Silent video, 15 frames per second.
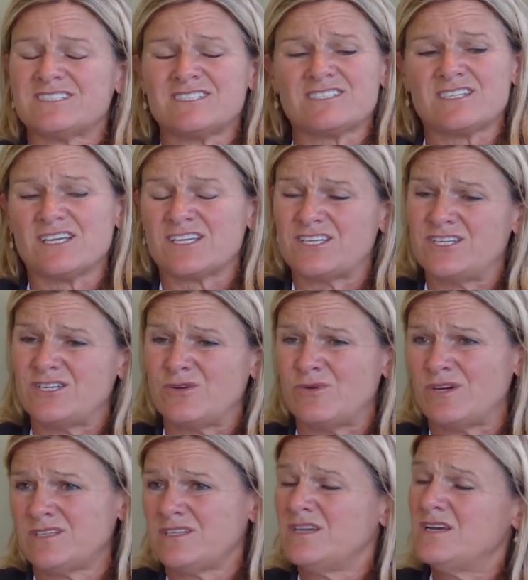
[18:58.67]
It's like, you know
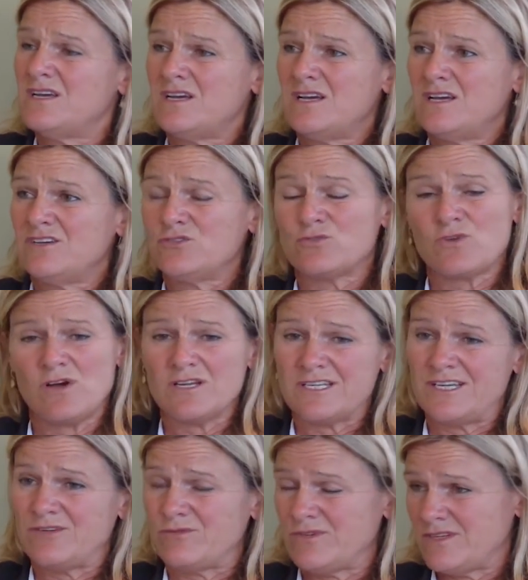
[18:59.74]
what, you've got to
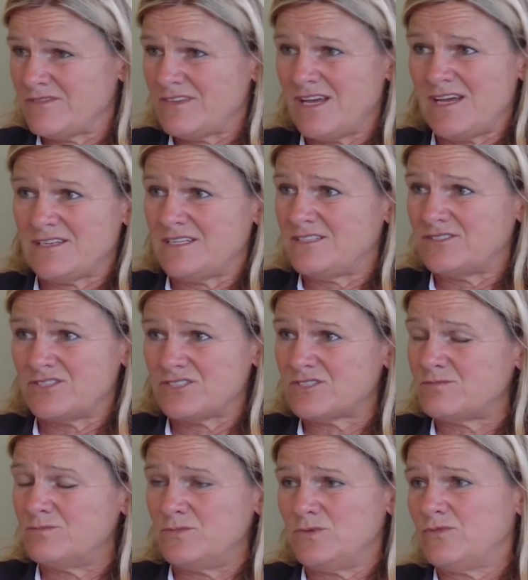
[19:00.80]
get rid of that and
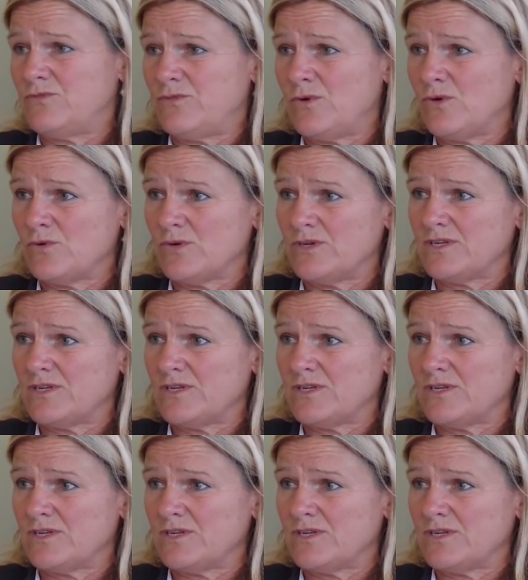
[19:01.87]
just move forward